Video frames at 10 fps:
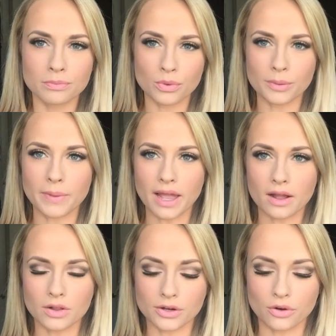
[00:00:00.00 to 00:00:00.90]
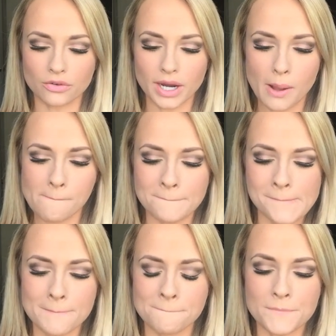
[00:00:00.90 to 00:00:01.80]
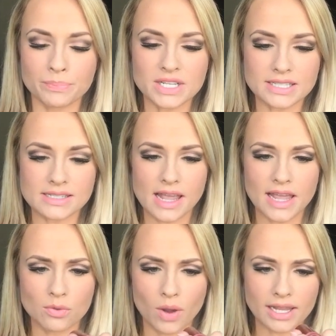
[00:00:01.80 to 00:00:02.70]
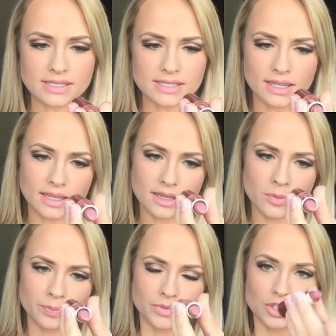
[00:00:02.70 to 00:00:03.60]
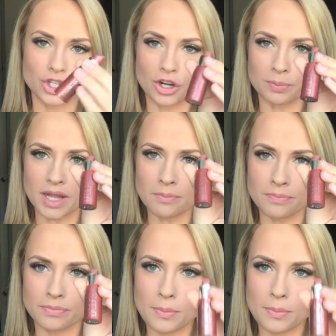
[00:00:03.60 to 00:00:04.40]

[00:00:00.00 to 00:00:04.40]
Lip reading: more matte color over it. This is NYC Sugar Plum.